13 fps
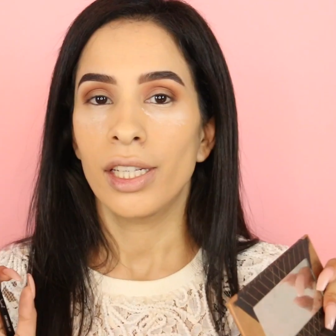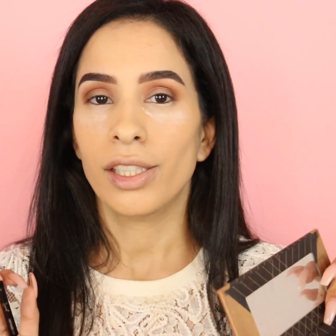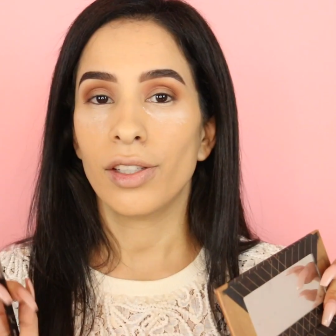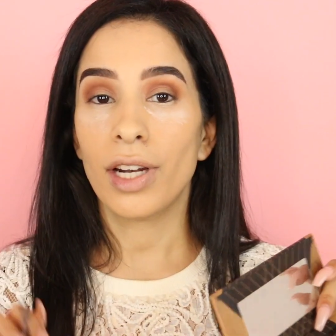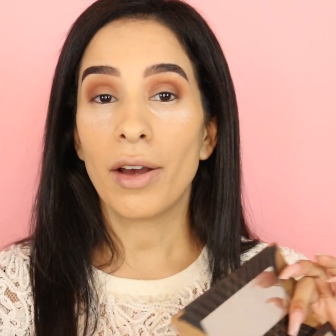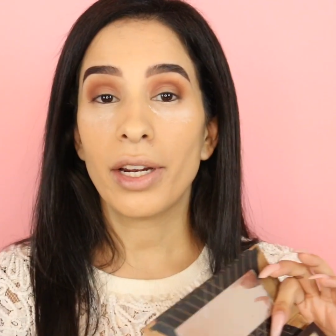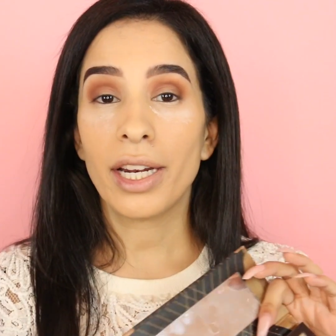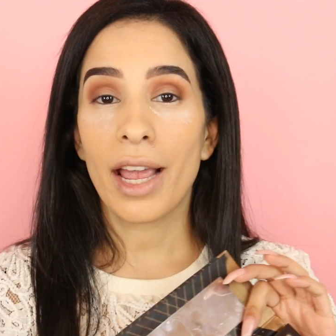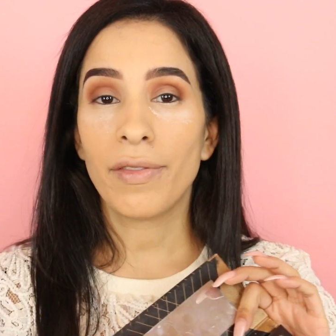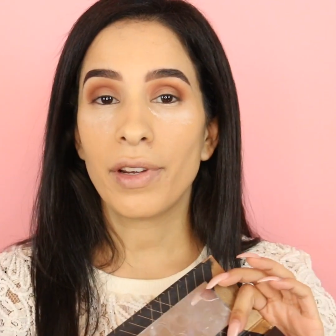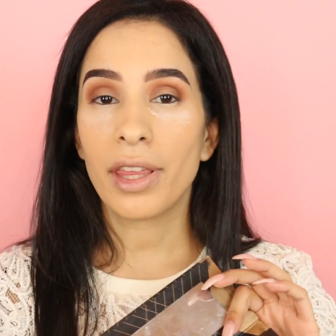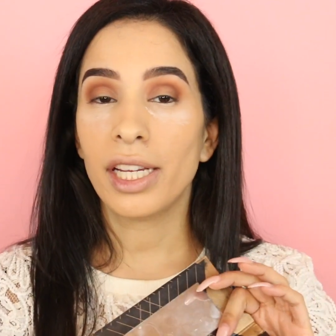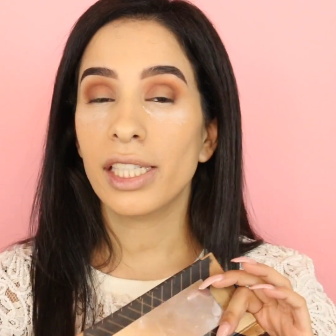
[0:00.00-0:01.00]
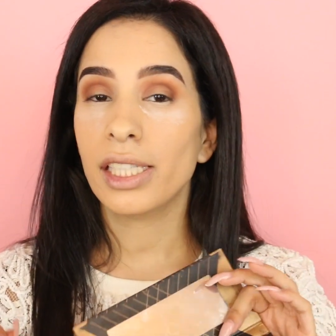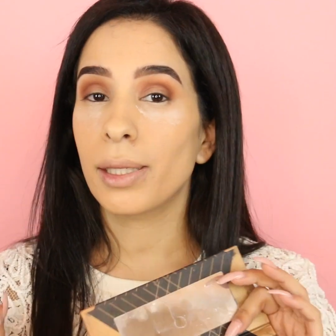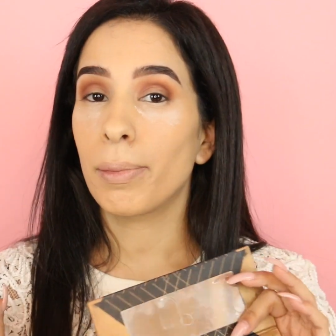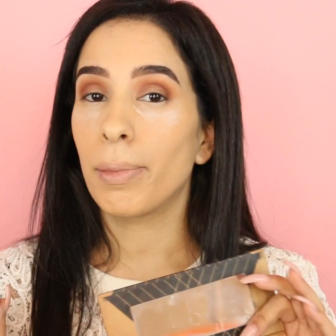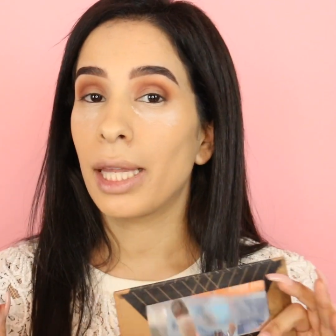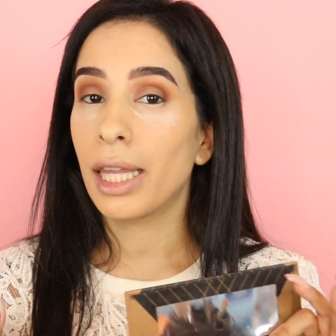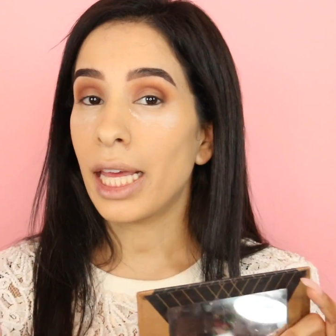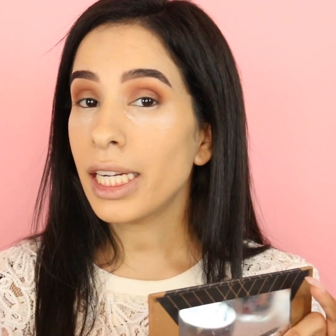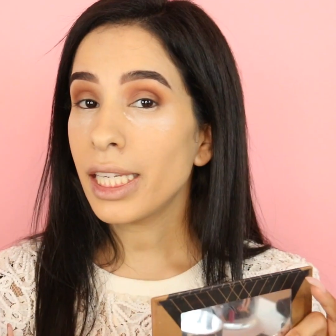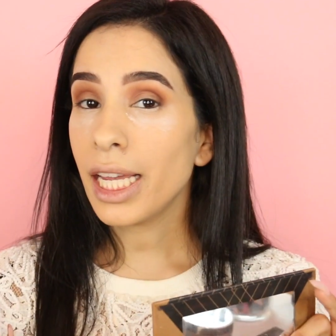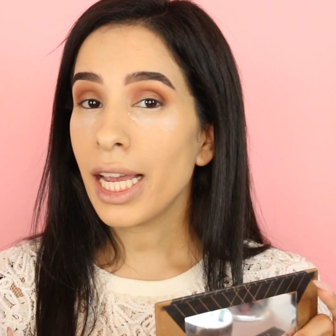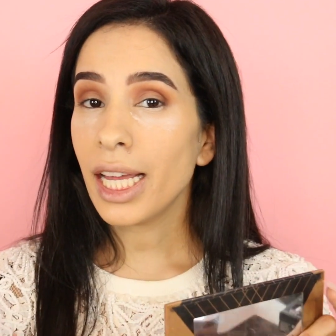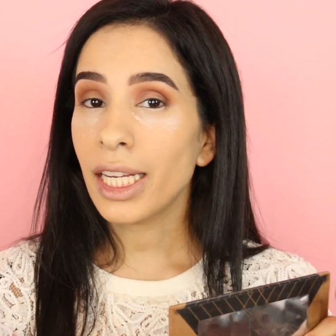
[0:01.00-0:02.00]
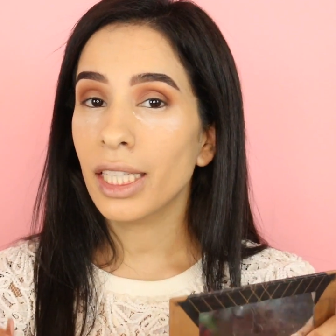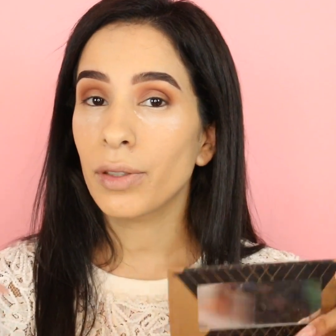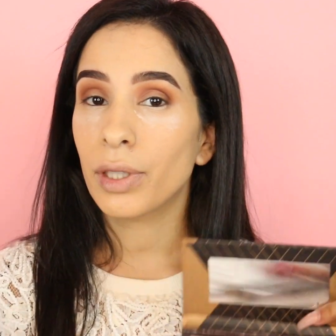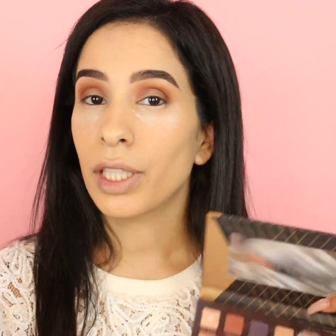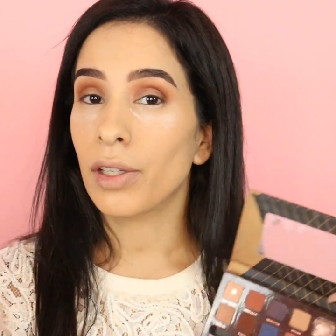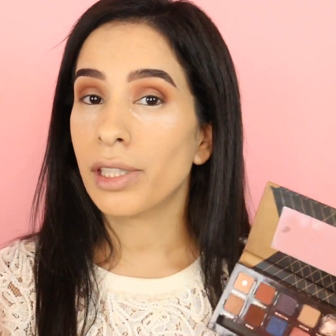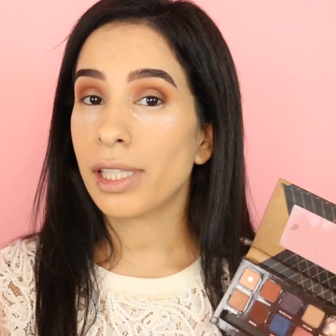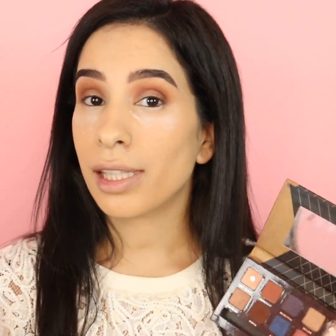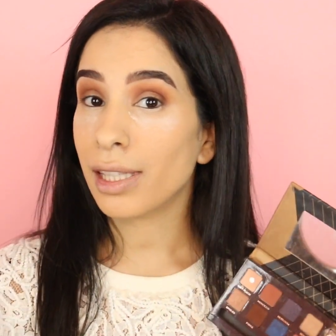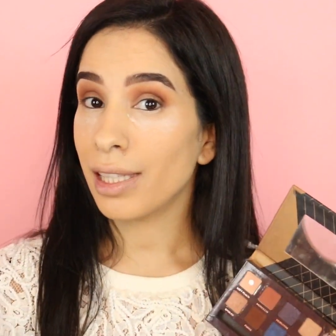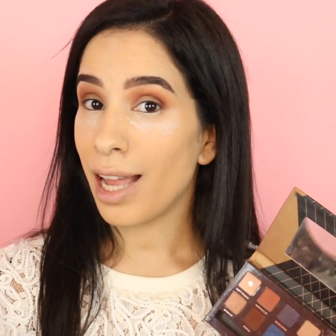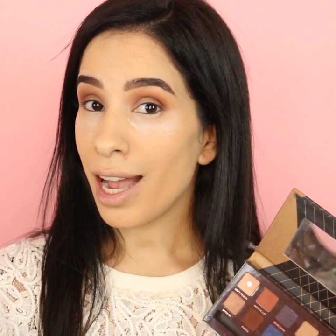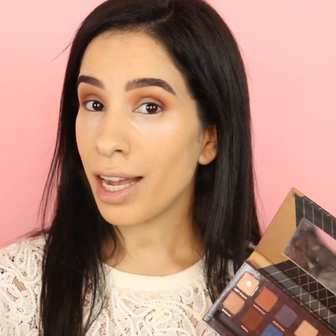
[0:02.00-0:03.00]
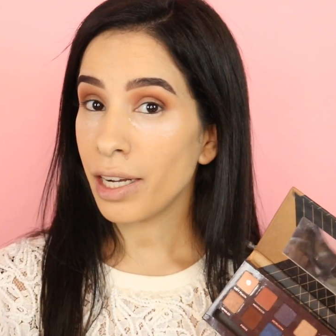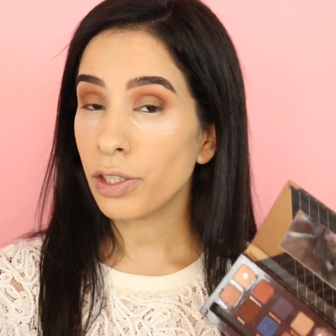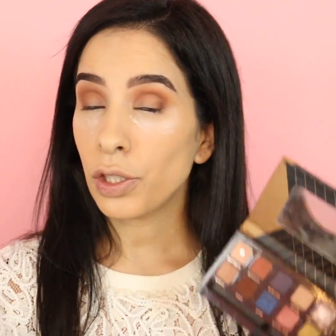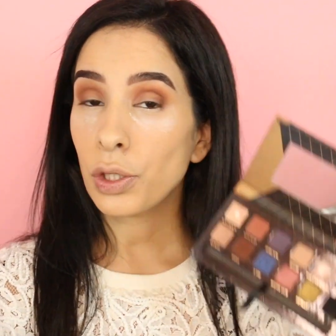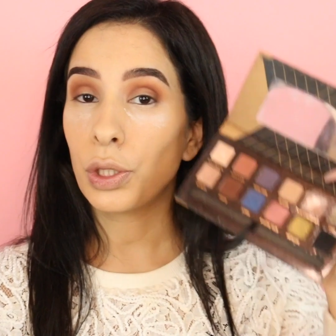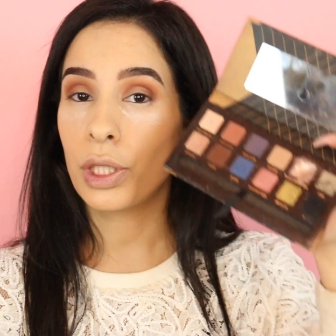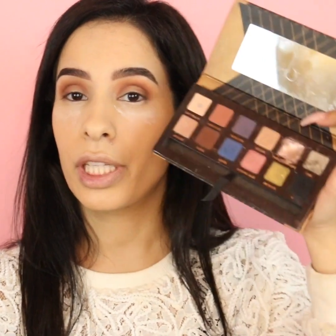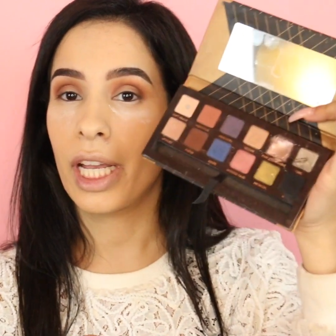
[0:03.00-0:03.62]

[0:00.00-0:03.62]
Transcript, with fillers: So now that everything is blended and looking all snatch,